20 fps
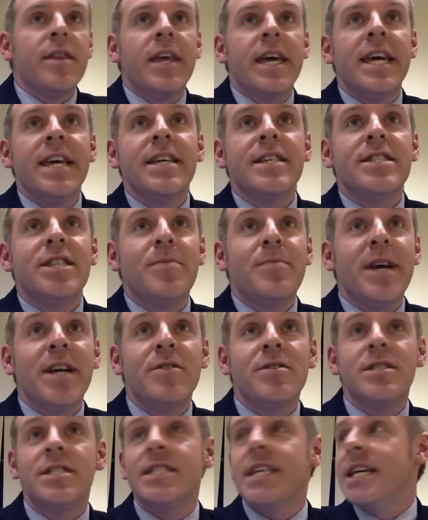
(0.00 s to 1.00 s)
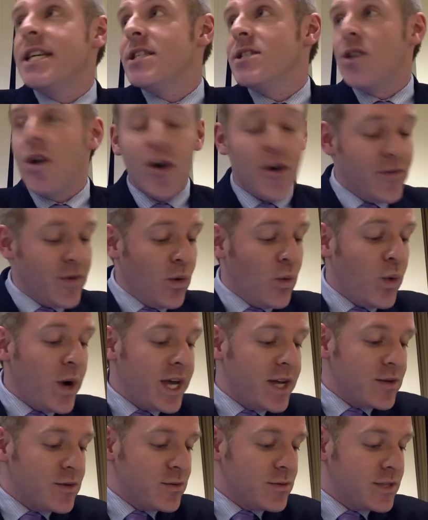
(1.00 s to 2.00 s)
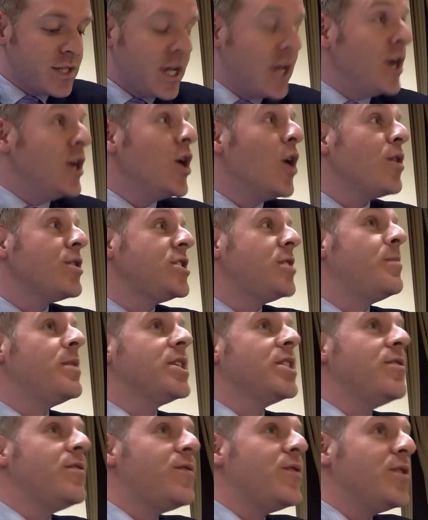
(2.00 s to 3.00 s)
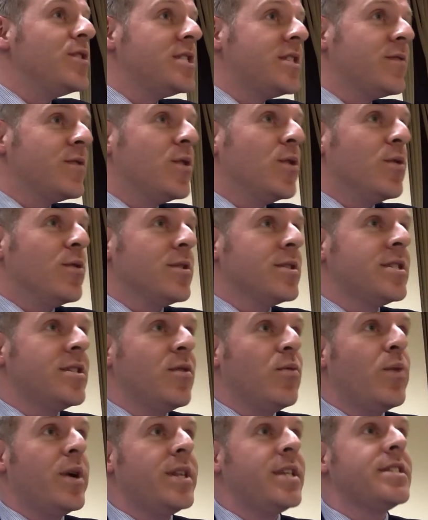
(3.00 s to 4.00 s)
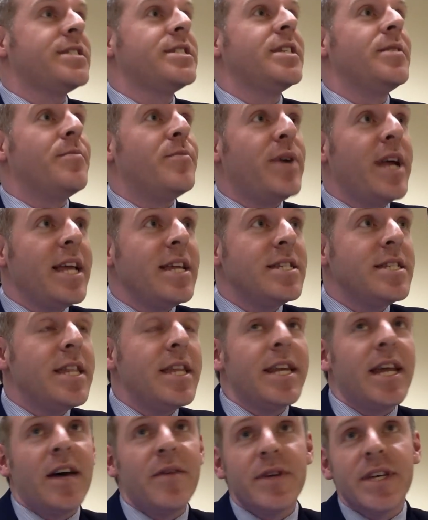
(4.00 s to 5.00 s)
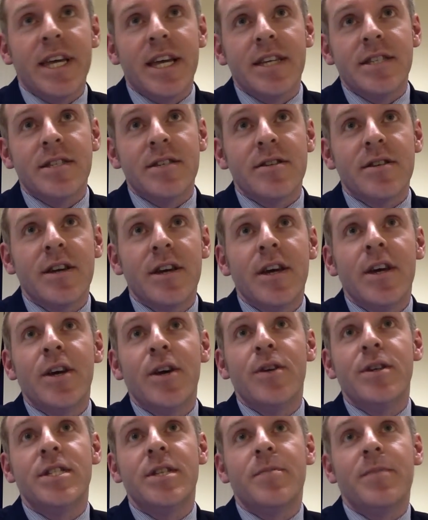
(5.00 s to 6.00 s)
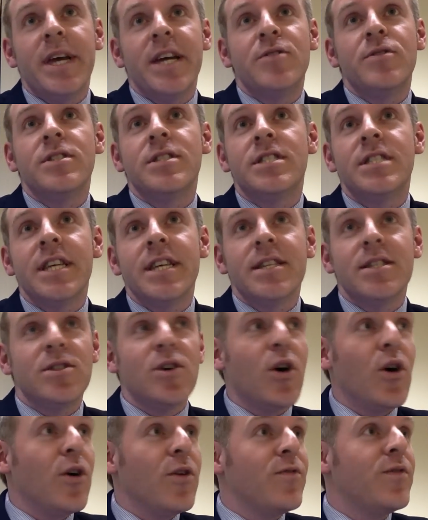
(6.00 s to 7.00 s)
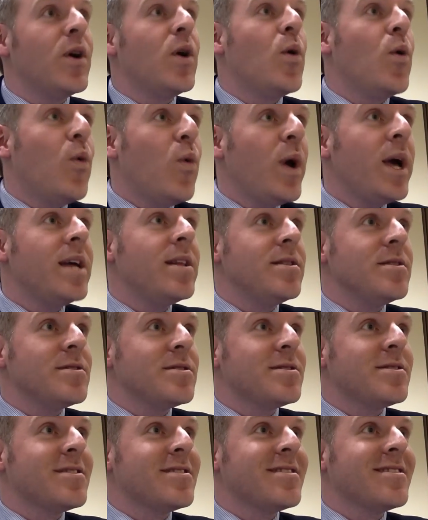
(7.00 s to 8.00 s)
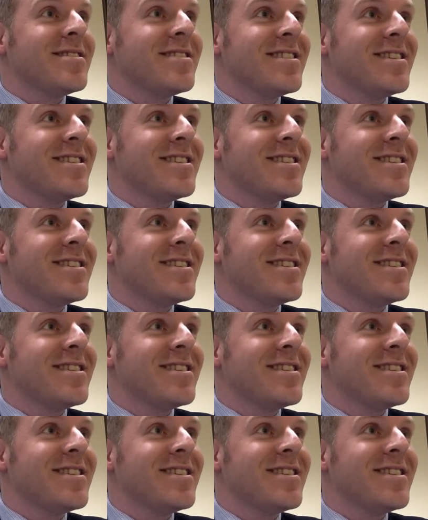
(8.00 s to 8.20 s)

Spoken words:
He is the patron saint of Wales, not to be confused, of course, with St. Brendan the Navigator, who's the patron saint of Wales.